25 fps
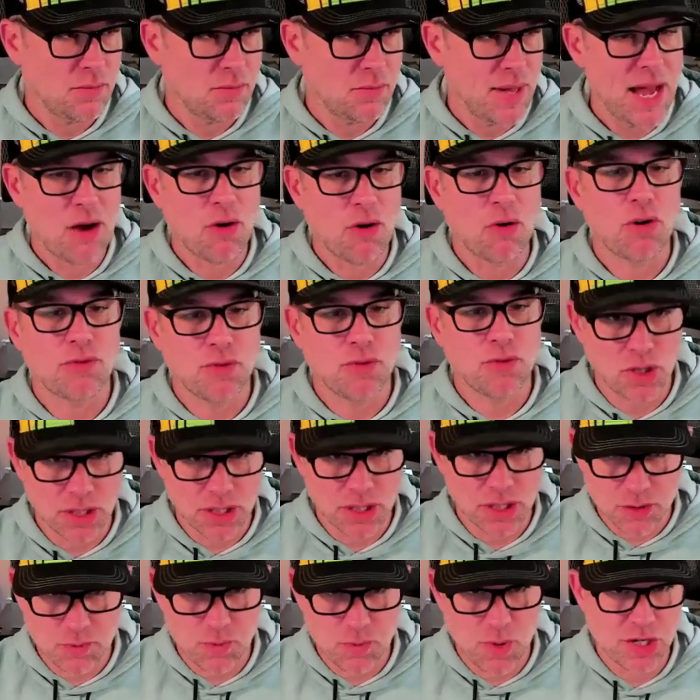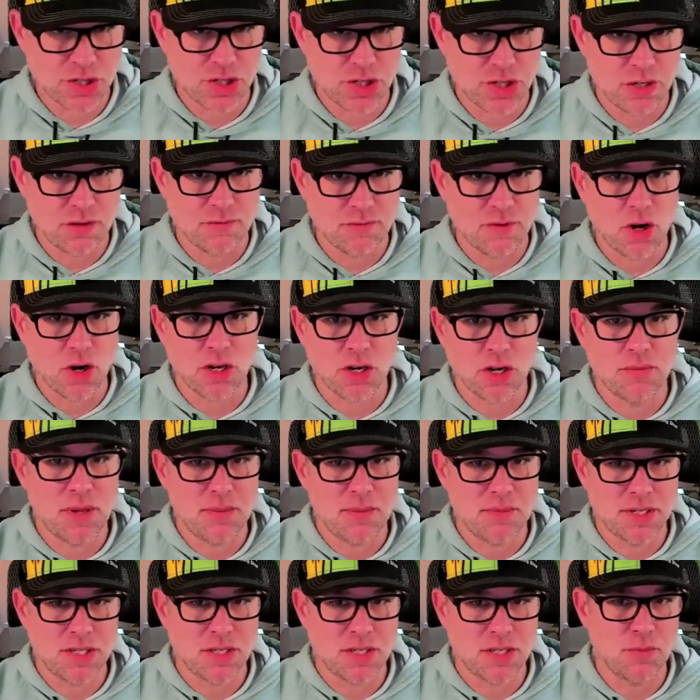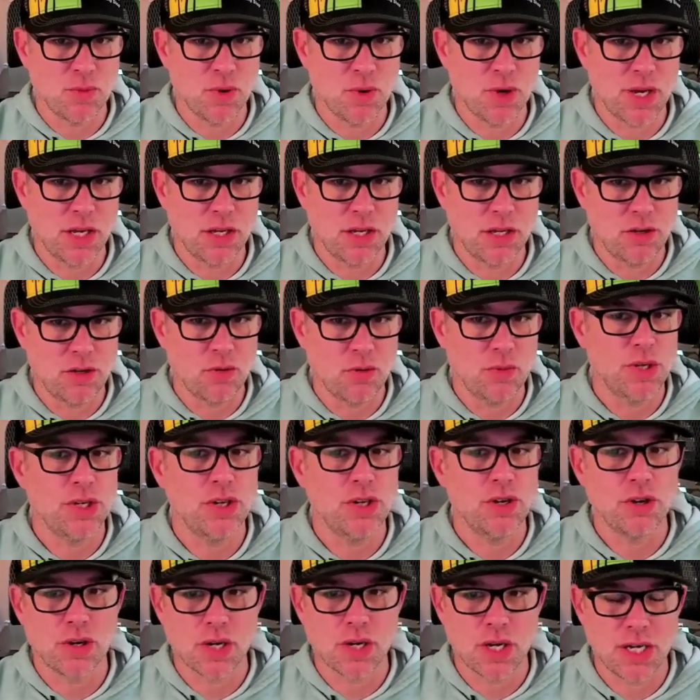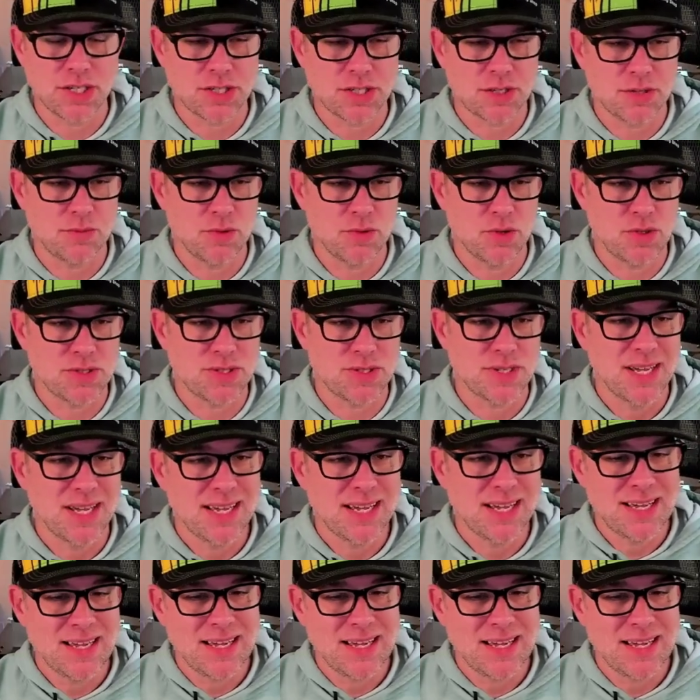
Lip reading: powerful expression of our commitment to bring you and your customers